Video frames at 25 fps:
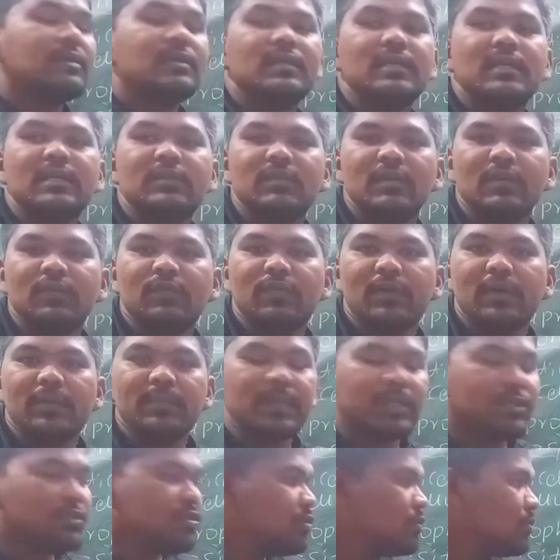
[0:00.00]
it will
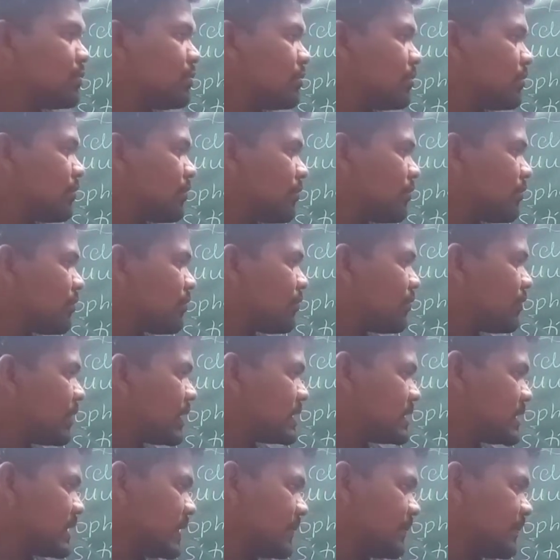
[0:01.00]
form the new
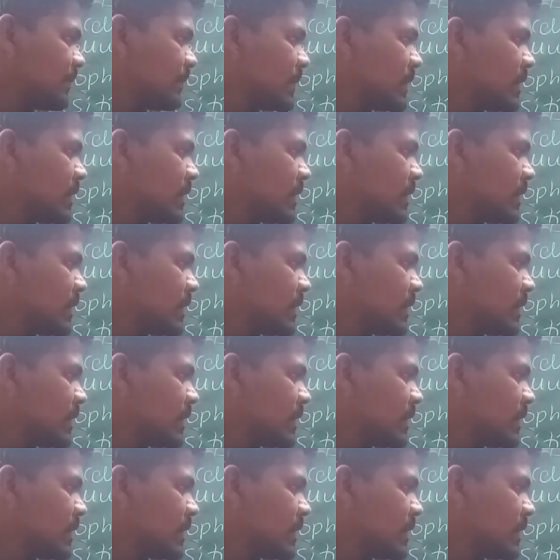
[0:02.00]
fungi.